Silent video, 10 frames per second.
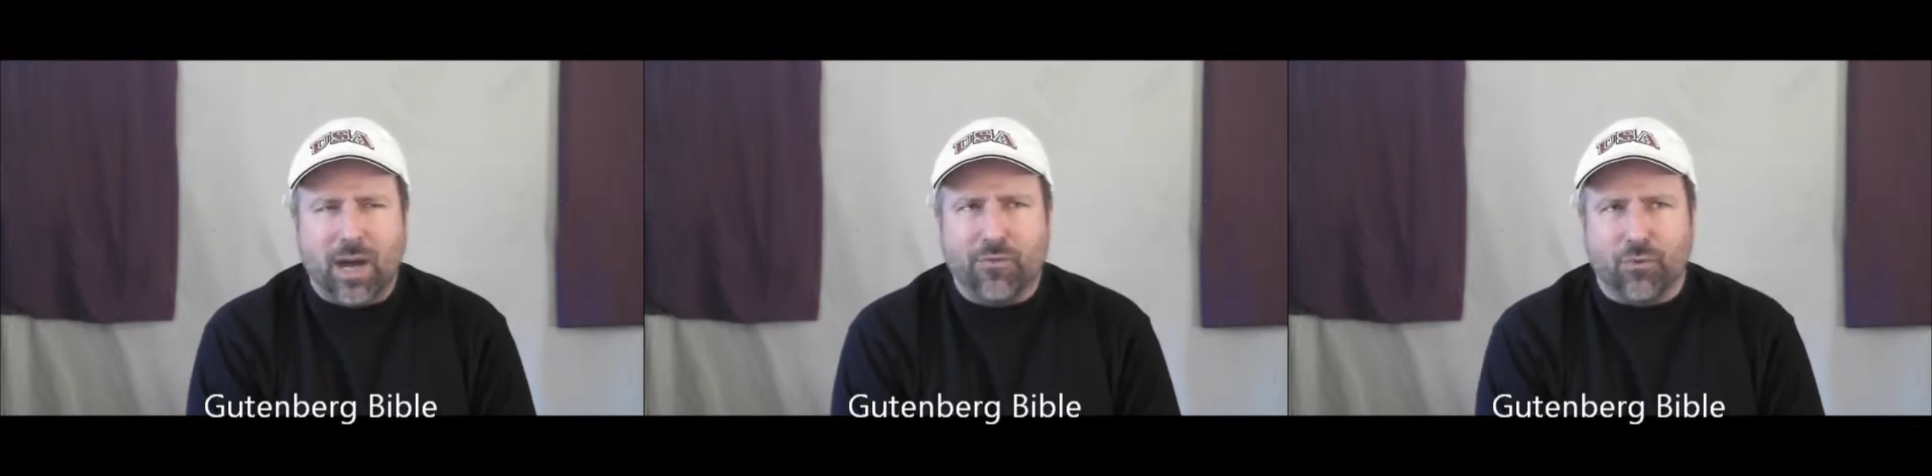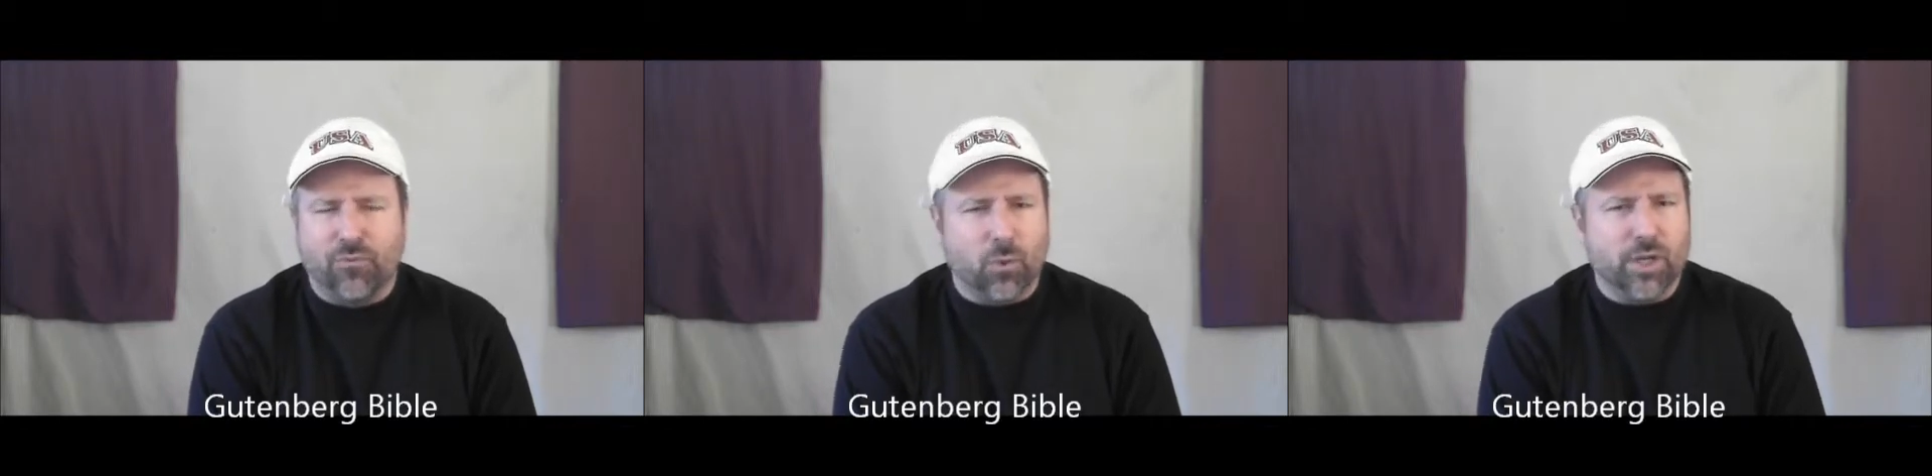
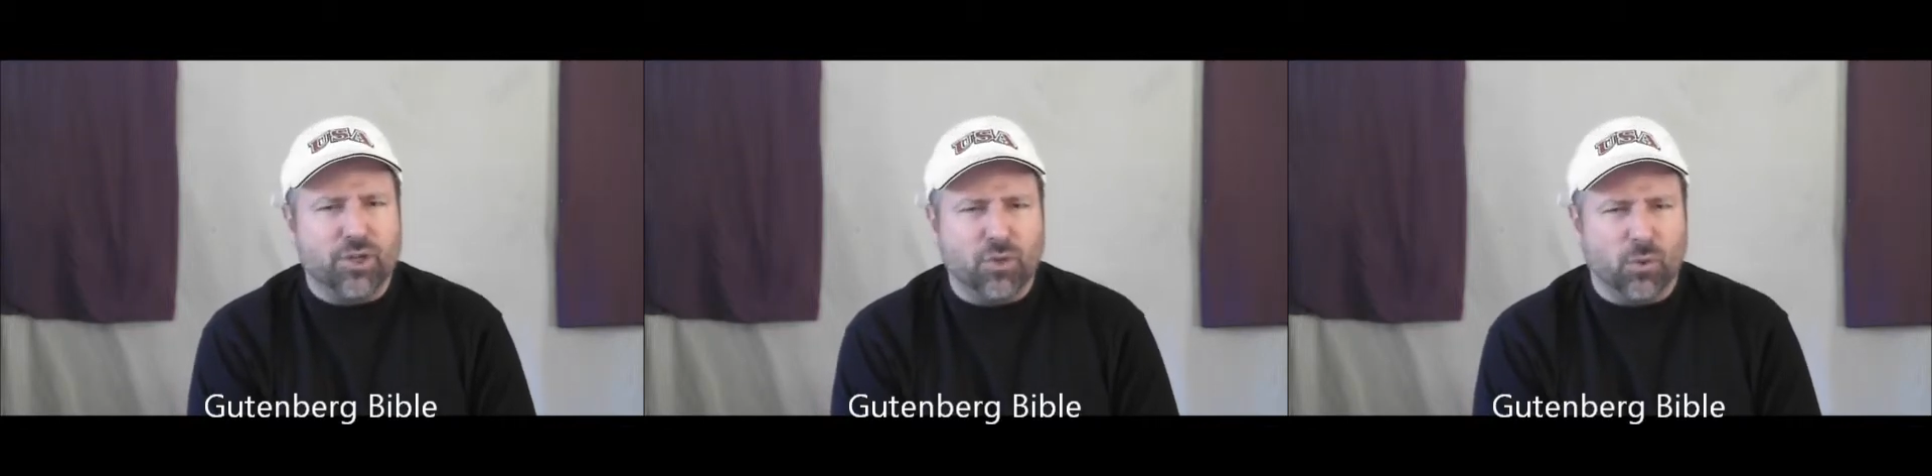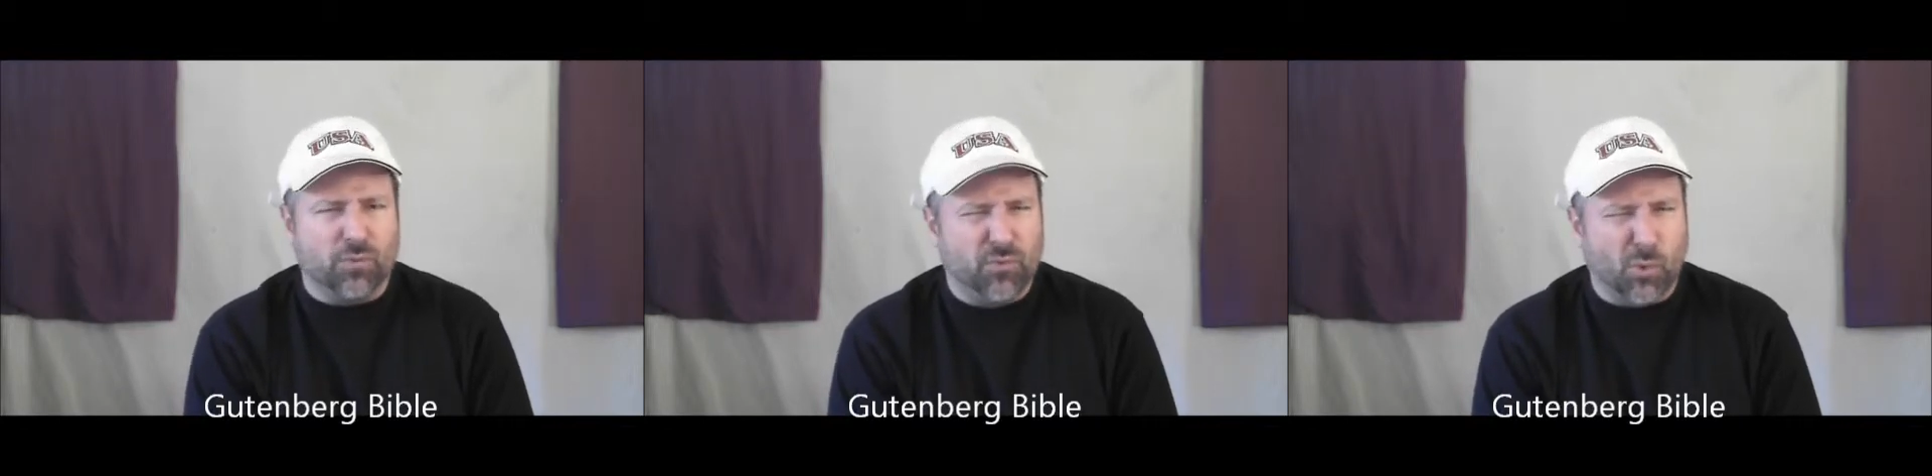either
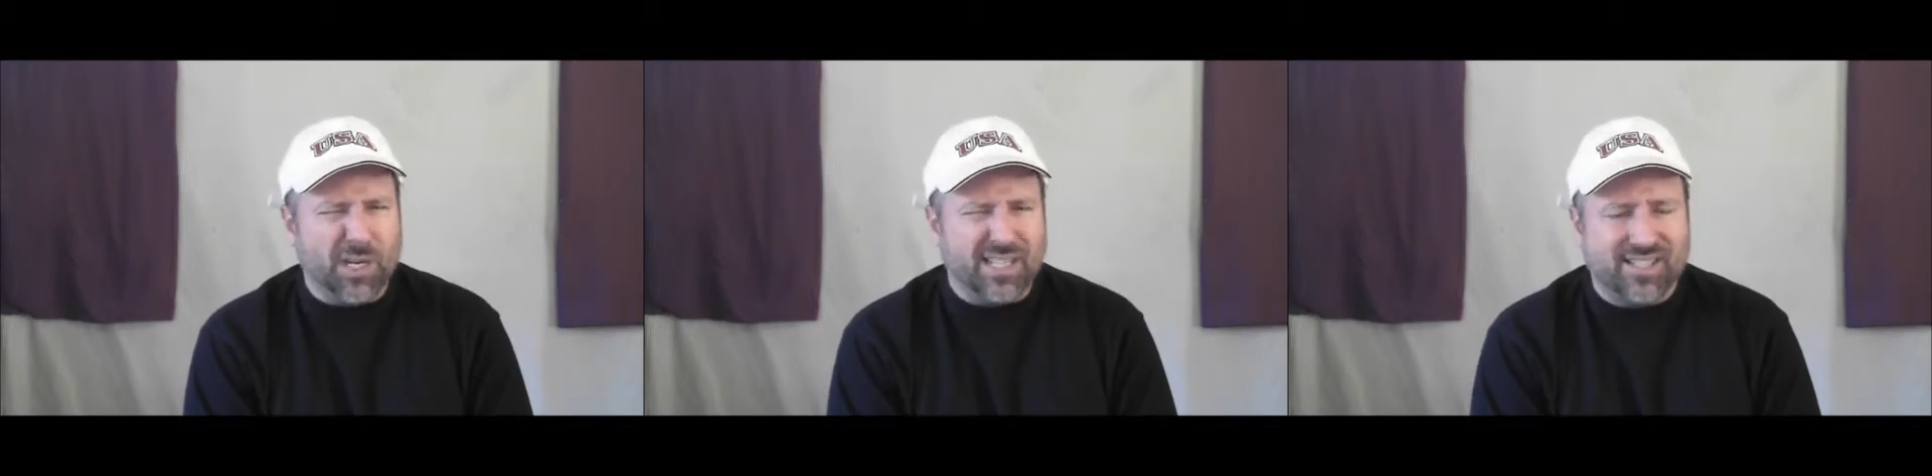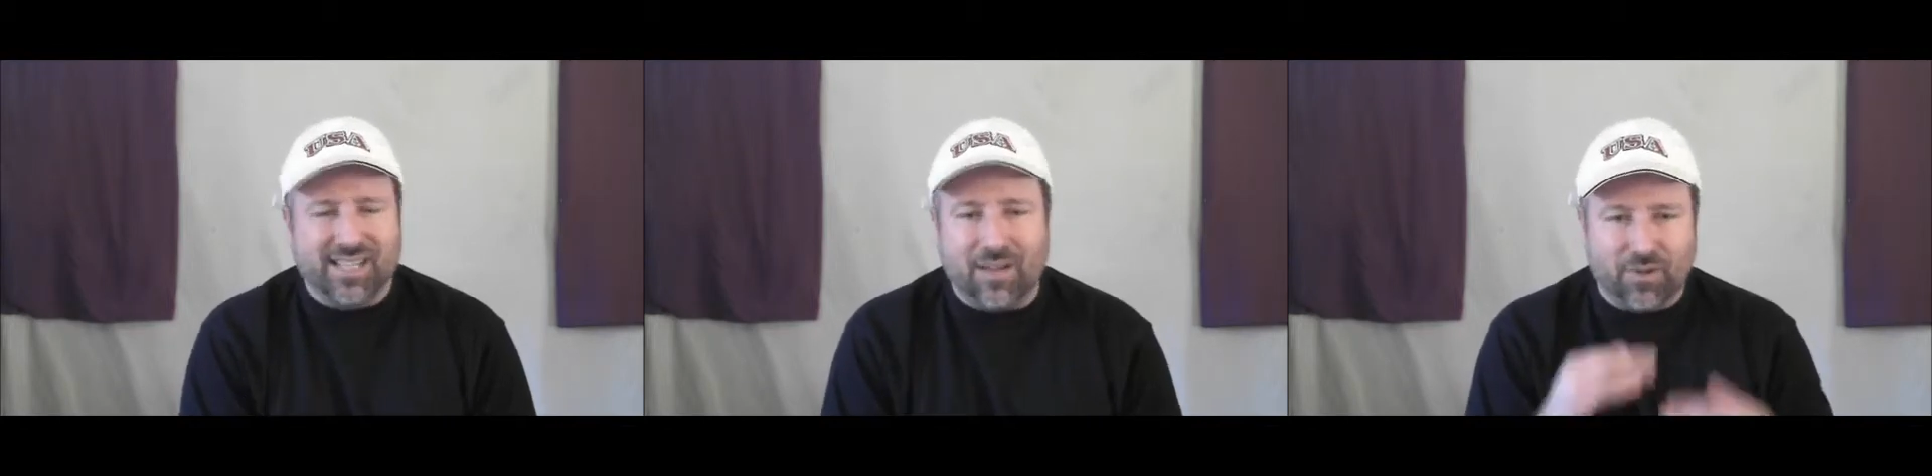42 or
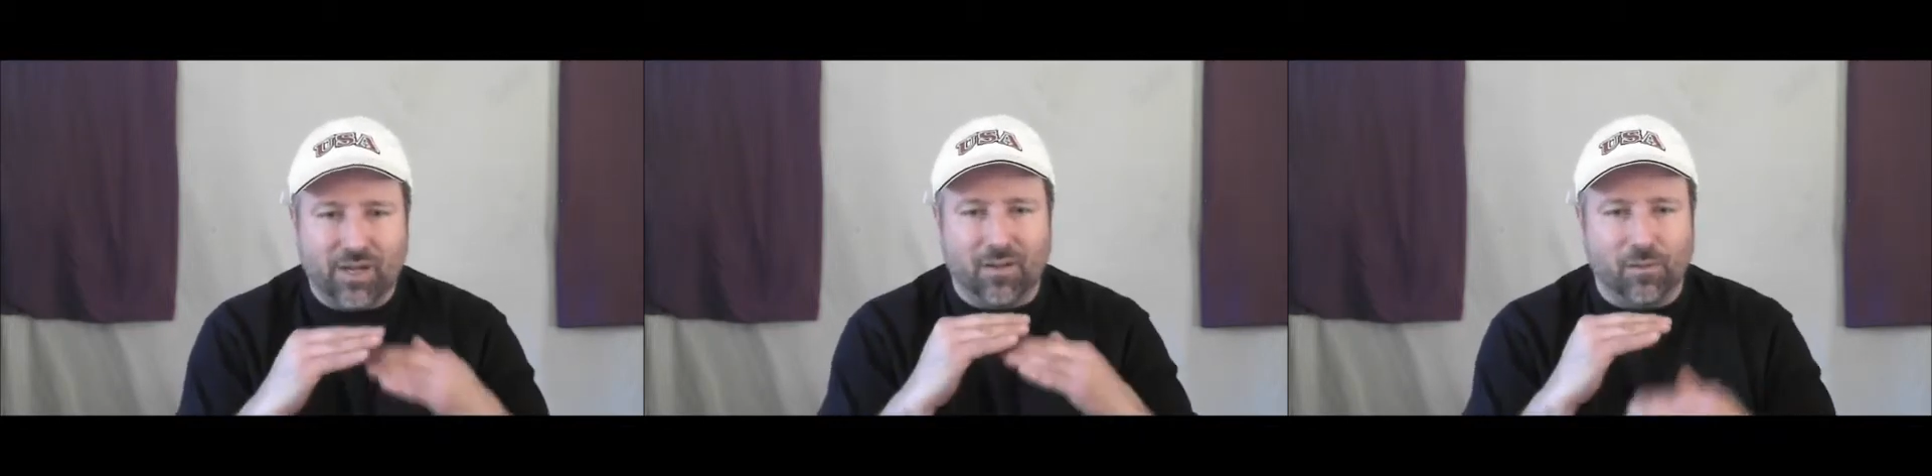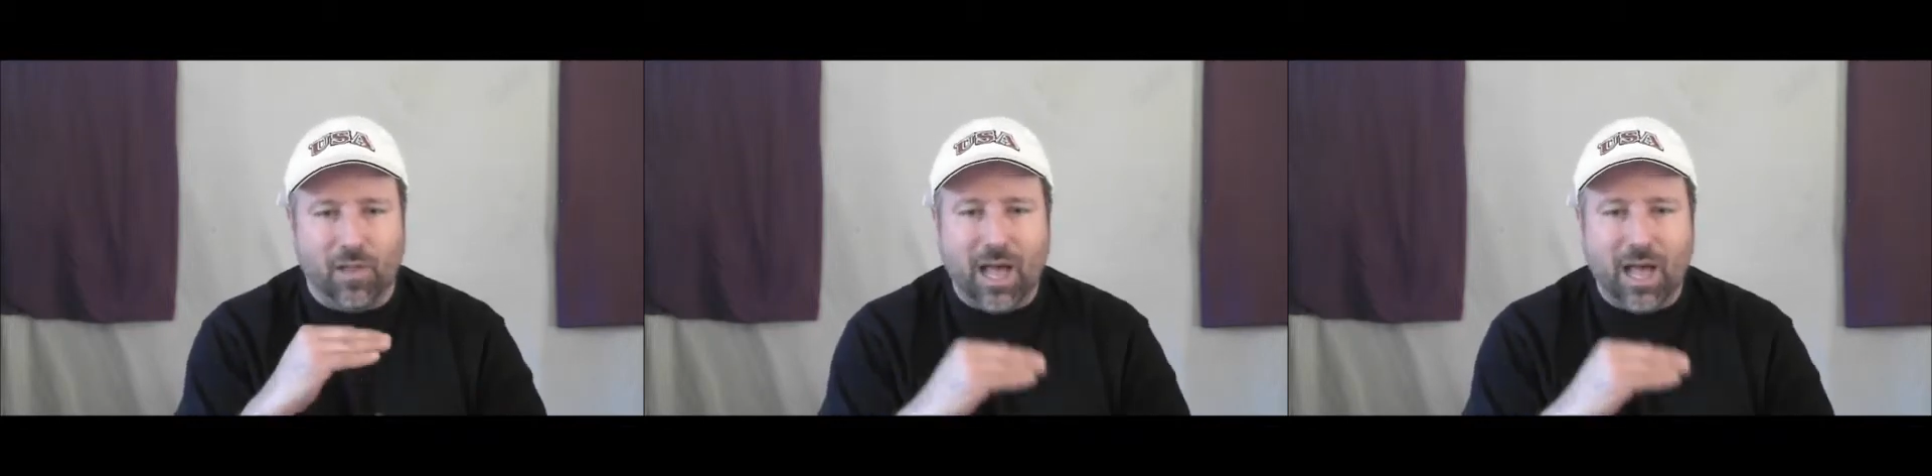47